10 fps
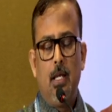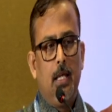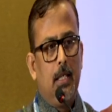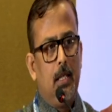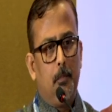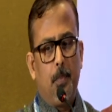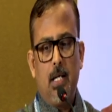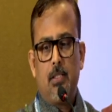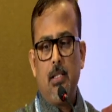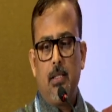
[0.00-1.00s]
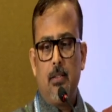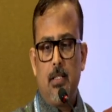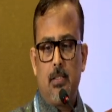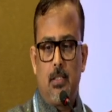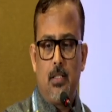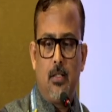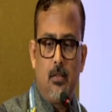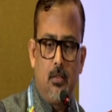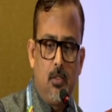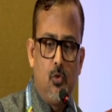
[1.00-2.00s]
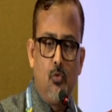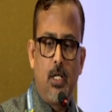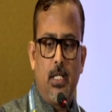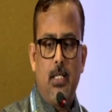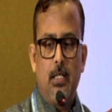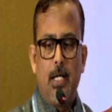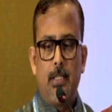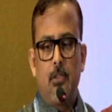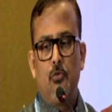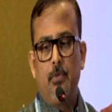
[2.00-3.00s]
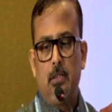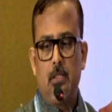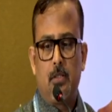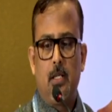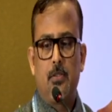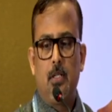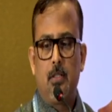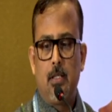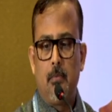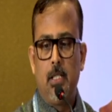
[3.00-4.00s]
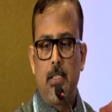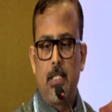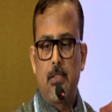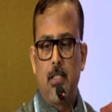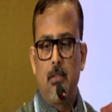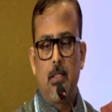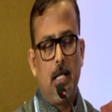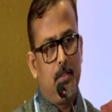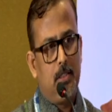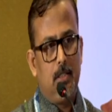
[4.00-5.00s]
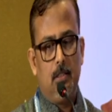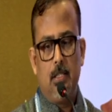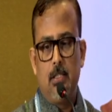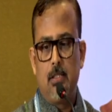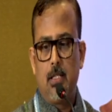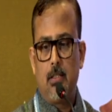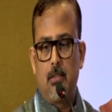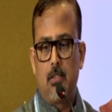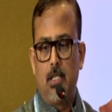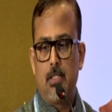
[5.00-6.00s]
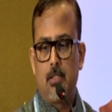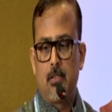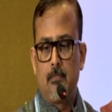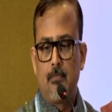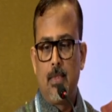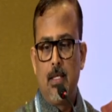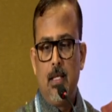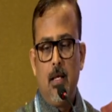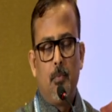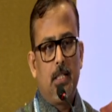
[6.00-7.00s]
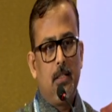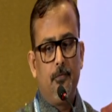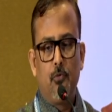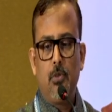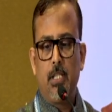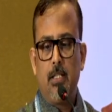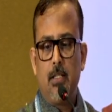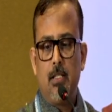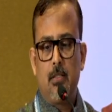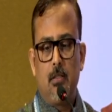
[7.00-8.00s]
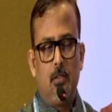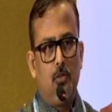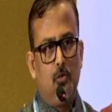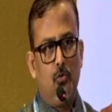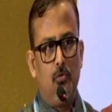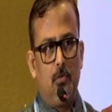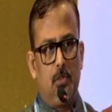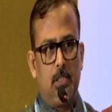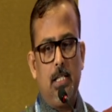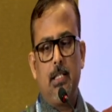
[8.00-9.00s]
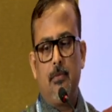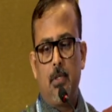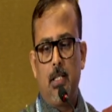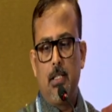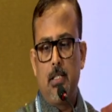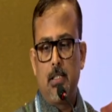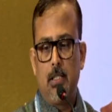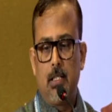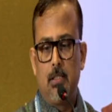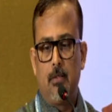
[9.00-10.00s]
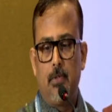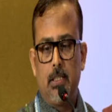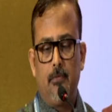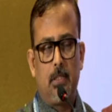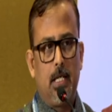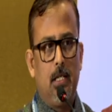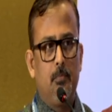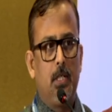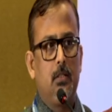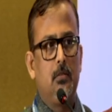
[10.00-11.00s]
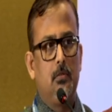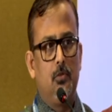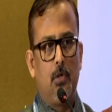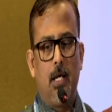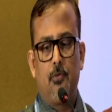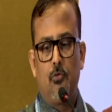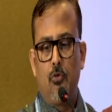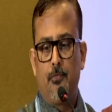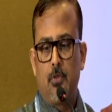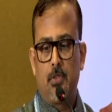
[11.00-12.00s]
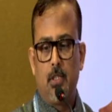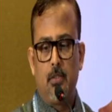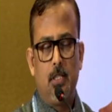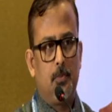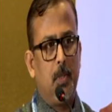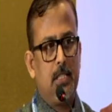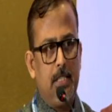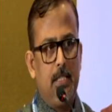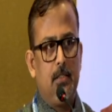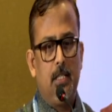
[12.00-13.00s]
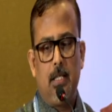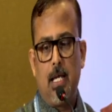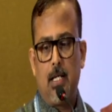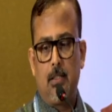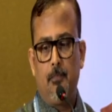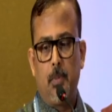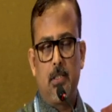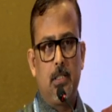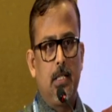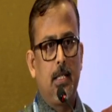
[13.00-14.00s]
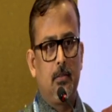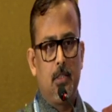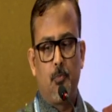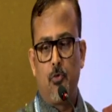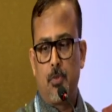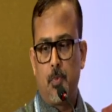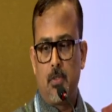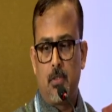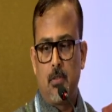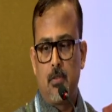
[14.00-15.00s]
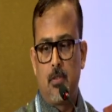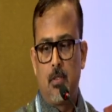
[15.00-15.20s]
In partial thickness tear, you again continue with the structured rehabilitation, consider the injectates. But in full thickness, you still give an initial conservative trial, but you have to go for surgery, especially in the active patient like the sports persons,